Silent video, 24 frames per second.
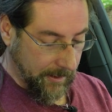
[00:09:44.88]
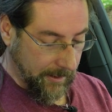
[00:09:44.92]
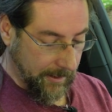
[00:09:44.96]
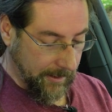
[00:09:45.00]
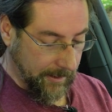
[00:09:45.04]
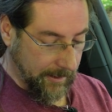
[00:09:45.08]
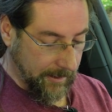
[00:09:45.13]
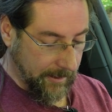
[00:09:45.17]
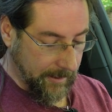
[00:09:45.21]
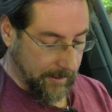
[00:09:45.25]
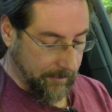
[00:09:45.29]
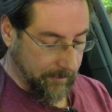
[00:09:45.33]

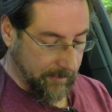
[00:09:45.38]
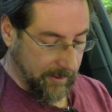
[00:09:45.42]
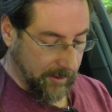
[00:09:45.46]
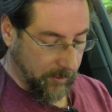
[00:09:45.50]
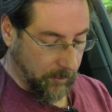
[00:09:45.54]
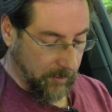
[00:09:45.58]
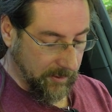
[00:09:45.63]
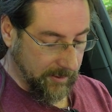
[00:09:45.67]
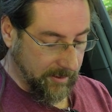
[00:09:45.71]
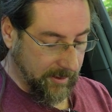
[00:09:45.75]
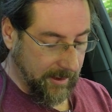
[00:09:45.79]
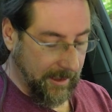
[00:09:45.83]
It
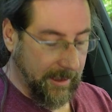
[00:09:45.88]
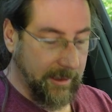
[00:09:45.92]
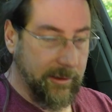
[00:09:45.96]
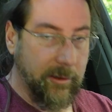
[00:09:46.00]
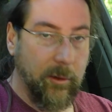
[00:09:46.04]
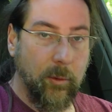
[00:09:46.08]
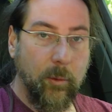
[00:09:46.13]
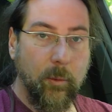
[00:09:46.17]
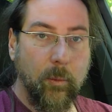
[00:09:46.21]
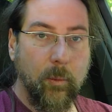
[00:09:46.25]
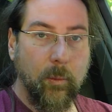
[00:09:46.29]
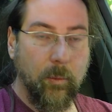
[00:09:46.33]
will tell
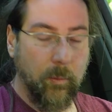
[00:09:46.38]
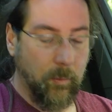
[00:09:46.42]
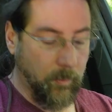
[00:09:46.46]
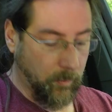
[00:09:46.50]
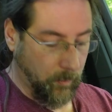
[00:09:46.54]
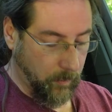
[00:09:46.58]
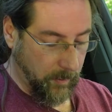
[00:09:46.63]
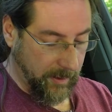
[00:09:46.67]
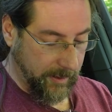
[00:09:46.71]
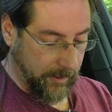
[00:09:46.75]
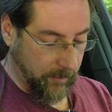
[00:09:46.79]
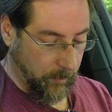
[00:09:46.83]
you
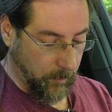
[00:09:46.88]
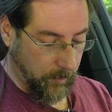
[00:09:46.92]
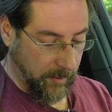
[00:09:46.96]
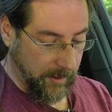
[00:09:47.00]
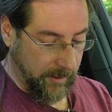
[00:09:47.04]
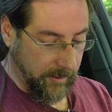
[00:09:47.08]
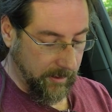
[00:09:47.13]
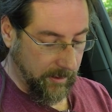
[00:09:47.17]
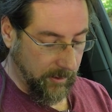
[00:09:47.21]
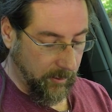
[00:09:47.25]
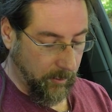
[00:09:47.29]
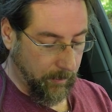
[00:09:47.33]

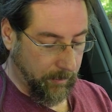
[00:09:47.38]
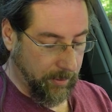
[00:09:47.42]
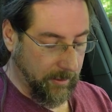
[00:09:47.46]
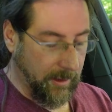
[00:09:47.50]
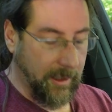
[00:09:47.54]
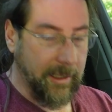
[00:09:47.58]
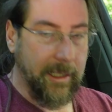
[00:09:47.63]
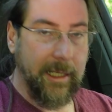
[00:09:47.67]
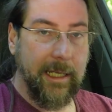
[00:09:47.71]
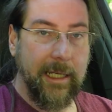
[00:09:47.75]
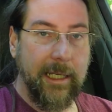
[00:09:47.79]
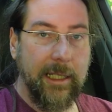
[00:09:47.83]
when did you
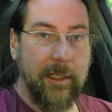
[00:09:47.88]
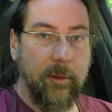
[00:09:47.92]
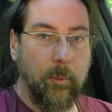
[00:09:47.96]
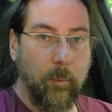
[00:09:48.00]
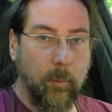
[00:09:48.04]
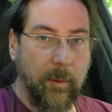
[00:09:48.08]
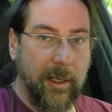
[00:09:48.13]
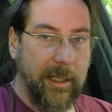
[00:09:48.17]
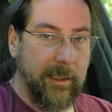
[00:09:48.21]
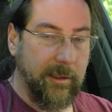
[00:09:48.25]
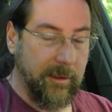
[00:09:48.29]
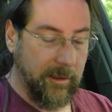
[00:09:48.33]
plug in,
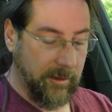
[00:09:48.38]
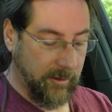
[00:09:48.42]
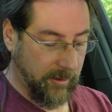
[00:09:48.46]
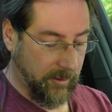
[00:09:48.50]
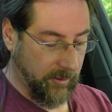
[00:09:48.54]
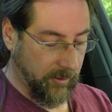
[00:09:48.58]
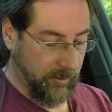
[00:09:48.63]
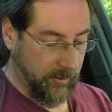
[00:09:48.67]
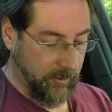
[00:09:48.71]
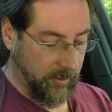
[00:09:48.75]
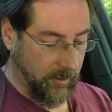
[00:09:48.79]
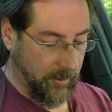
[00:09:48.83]
when did
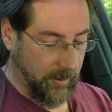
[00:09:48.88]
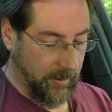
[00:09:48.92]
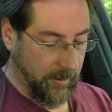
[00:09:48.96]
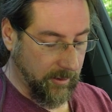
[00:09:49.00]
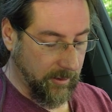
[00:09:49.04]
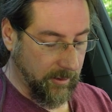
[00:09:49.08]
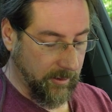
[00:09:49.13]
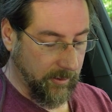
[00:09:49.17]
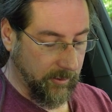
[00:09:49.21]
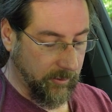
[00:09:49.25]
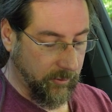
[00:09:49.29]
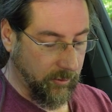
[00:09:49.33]

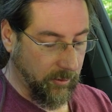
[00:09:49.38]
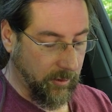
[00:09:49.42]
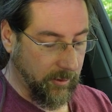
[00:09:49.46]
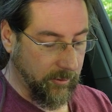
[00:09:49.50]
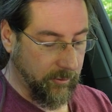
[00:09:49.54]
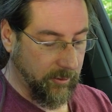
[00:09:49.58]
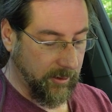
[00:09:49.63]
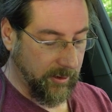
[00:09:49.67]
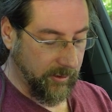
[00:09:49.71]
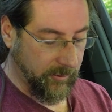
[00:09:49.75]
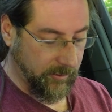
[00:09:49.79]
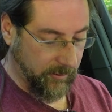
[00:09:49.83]
the
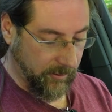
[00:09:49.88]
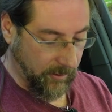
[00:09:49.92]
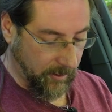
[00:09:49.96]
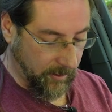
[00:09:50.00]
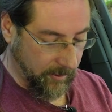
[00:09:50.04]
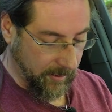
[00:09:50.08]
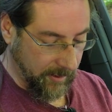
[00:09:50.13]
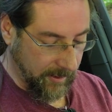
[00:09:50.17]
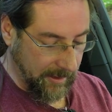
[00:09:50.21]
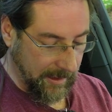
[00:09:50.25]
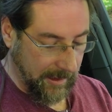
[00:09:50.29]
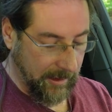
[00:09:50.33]
charging
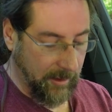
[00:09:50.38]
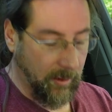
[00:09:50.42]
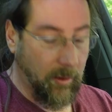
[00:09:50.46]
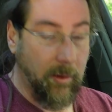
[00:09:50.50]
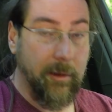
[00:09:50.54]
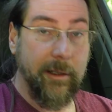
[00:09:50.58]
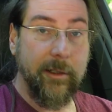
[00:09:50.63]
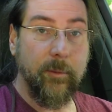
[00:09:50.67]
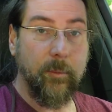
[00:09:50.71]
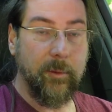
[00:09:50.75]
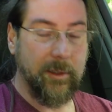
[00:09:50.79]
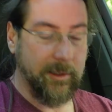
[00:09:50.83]
started, how
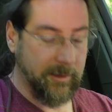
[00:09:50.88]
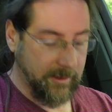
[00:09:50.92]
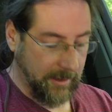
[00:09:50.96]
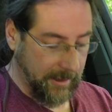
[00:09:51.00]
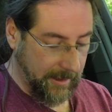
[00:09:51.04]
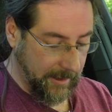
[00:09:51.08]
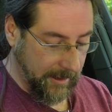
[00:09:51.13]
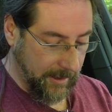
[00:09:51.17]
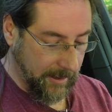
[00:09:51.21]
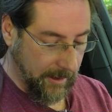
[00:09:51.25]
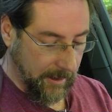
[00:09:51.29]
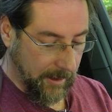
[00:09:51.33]
long it will
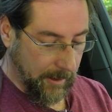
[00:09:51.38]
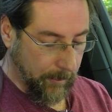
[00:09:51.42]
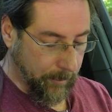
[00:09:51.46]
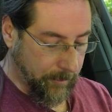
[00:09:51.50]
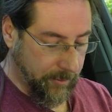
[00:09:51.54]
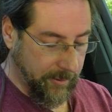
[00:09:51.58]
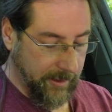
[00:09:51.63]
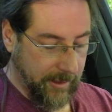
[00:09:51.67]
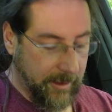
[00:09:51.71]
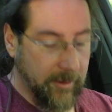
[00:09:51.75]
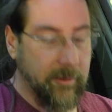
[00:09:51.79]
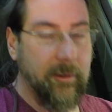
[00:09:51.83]
take,
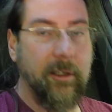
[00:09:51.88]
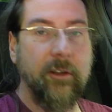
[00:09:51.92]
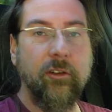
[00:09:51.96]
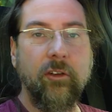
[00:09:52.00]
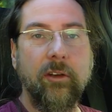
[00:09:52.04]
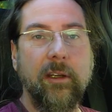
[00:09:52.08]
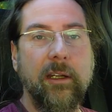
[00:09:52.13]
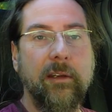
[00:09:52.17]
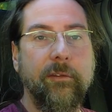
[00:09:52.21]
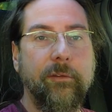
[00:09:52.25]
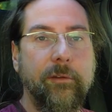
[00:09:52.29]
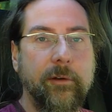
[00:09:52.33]

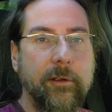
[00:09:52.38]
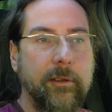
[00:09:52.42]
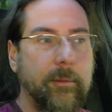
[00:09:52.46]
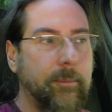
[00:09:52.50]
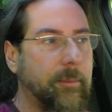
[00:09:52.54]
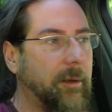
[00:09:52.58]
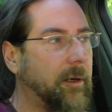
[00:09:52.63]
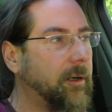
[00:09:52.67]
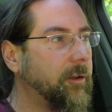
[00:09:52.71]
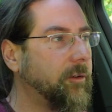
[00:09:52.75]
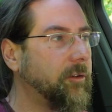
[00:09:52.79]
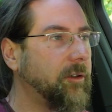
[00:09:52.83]
preconditioning for
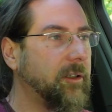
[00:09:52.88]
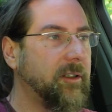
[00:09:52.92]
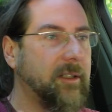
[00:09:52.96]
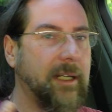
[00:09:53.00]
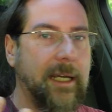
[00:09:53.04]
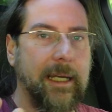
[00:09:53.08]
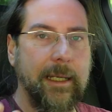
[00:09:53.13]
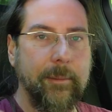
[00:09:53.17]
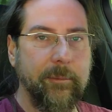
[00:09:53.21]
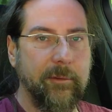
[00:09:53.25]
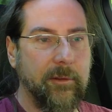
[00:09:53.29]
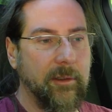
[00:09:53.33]
departure
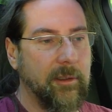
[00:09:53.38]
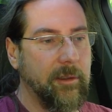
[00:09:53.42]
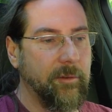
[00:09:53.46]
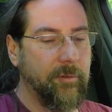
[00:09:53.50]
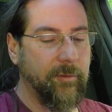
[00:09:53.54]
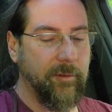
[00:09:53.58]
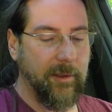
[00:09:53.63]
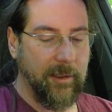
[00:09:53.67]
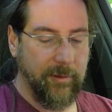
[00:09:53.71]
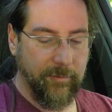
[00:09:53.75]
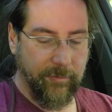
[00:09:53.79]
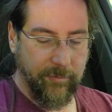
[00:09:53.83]
time. So
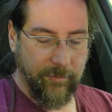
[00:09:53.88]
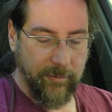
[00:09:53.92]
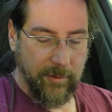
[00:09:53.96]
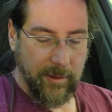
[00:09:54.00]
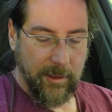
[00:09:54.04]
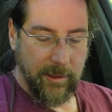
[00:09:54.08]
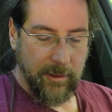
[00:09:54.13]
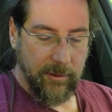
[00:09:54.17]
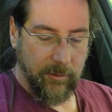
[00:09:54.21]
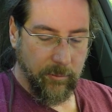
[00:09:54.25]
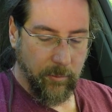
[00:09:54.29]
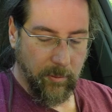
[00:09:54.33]
if
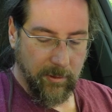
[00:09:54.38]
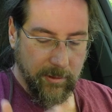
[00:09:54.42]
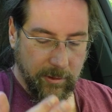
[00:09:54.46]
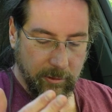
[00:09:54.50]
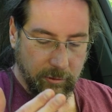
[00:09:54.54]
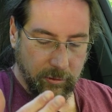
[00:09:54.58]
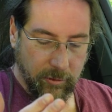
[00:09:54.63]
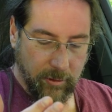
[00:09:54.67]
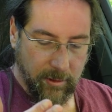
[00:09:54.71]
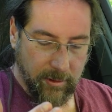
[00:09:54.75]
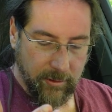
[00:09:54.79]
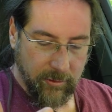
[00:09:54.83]
you want
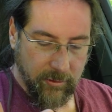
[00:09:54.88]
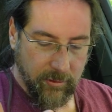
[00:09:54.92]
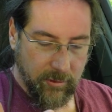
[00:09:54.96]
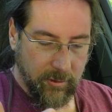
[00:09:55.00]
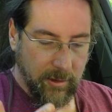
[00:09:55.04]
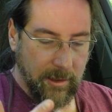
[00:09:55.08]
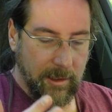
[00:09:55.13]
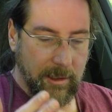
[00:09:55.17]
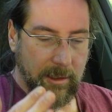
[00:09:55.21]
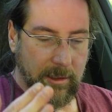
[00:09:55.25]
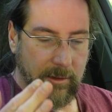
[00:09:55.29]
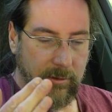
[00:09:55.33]
to charge
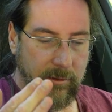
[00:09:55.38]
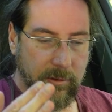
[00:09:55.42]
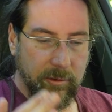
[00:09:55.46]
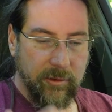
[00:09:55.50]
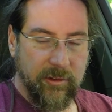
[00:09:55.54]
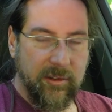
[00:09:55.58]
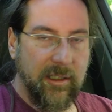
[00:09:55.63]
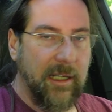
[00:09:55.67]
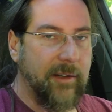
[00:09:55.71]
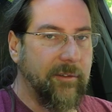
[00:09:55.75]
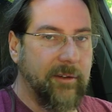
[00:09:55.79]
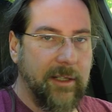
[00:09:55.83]
to
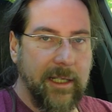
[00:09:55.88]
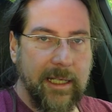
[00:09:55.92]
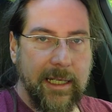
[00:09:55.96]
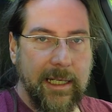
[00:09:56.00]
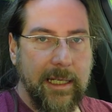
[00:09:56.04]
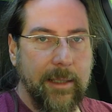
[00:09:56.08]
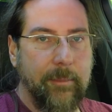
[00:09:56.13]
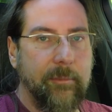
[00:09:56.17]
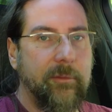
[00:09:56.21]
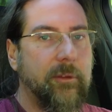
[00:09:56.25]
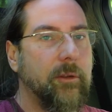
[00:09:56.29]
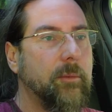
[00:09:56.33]
7 a.m.